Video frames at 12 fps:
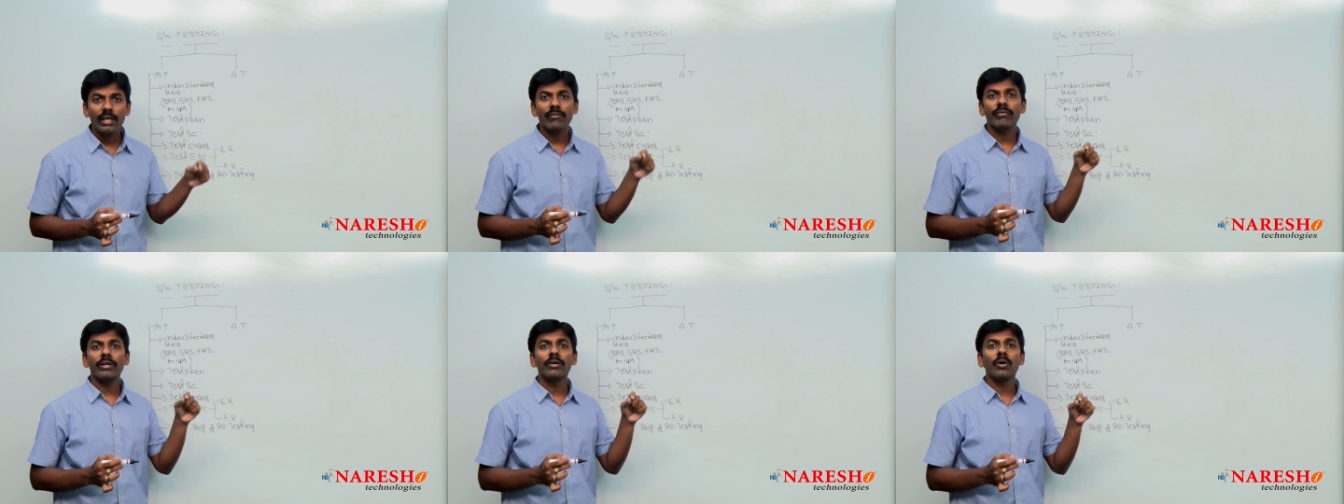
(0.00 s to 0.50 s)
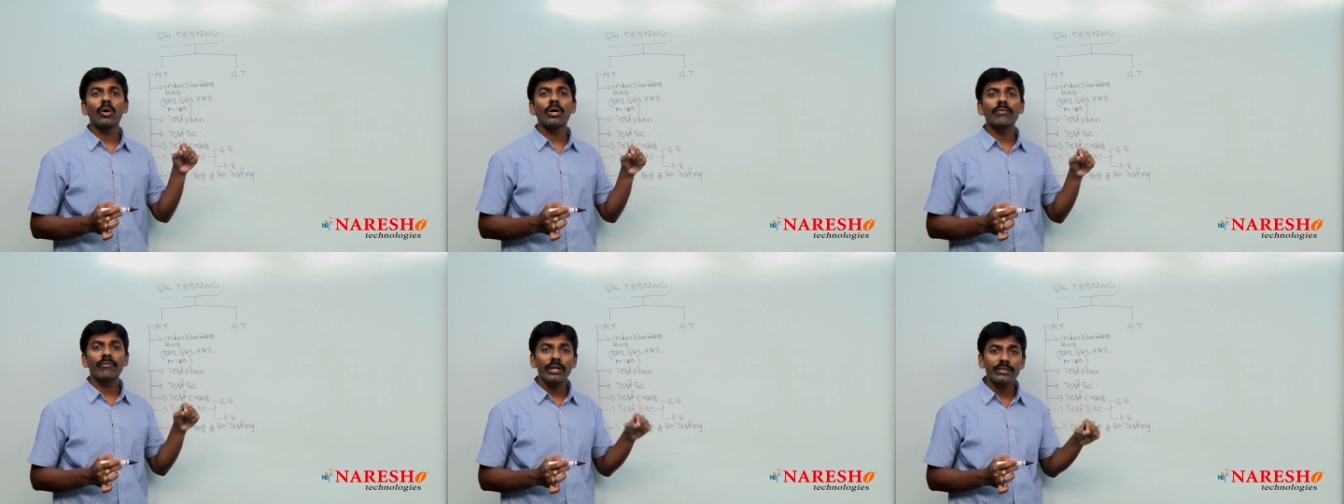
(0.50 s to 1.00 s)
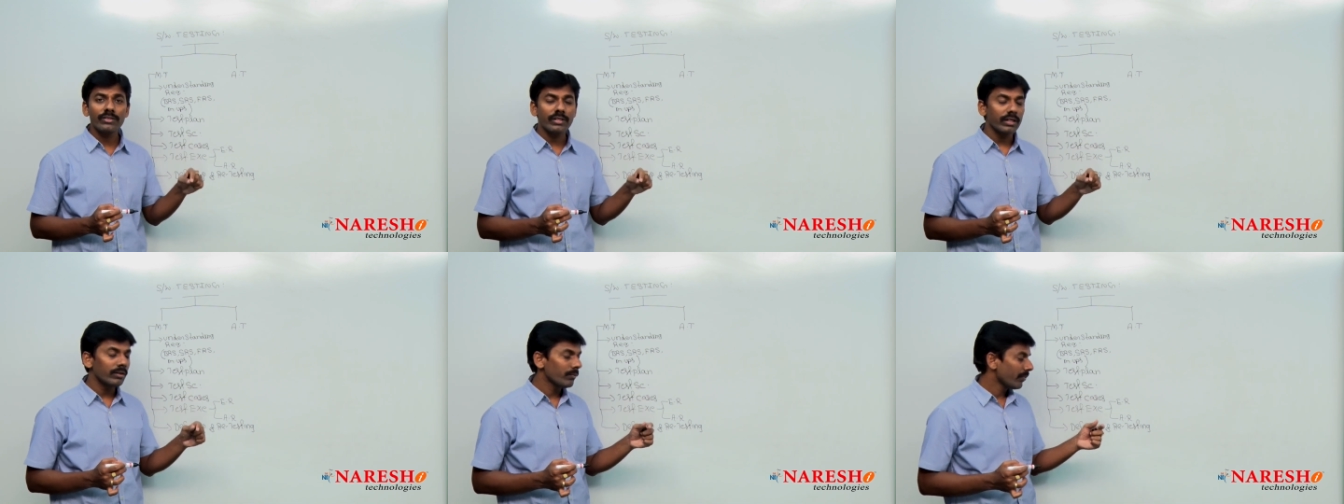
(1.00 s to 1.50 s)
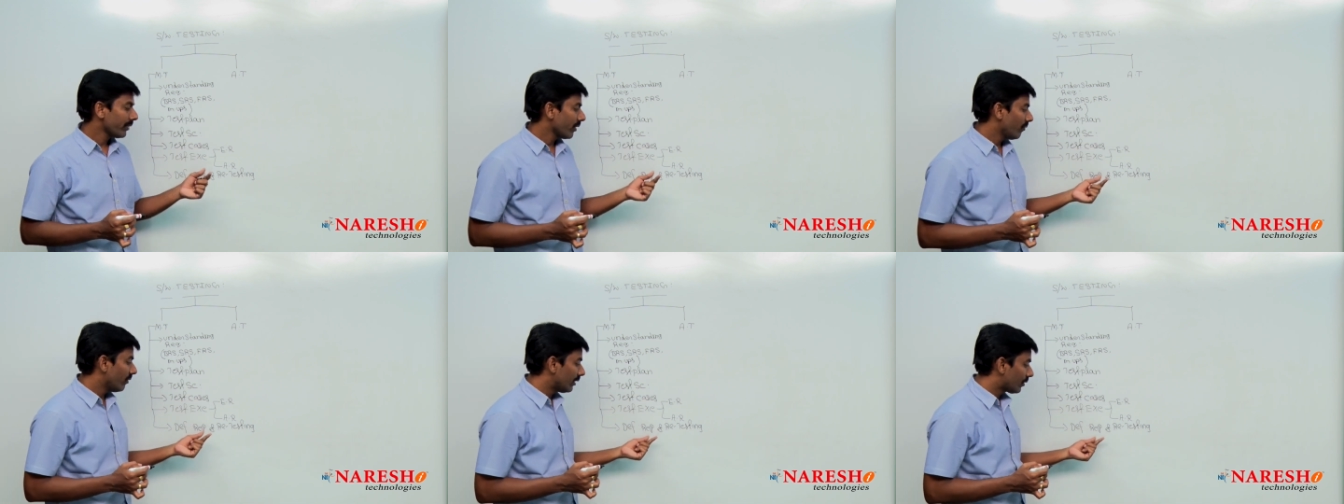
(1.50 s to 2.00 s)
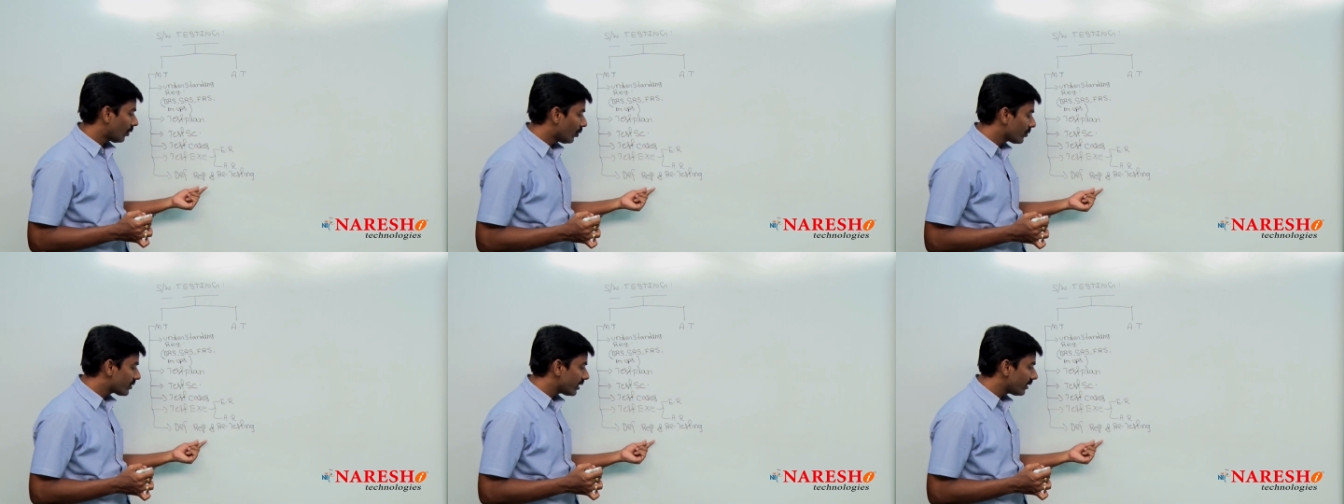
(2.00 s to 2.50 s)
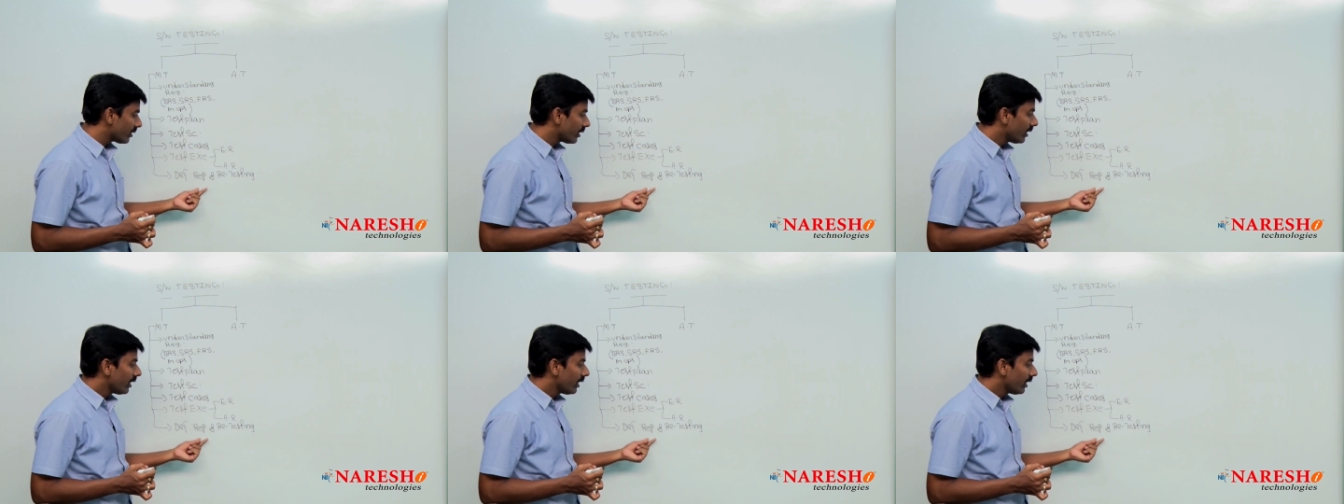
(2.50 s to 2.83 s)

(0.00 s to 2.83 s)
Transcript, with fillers: if it got fixed it, we'll close it.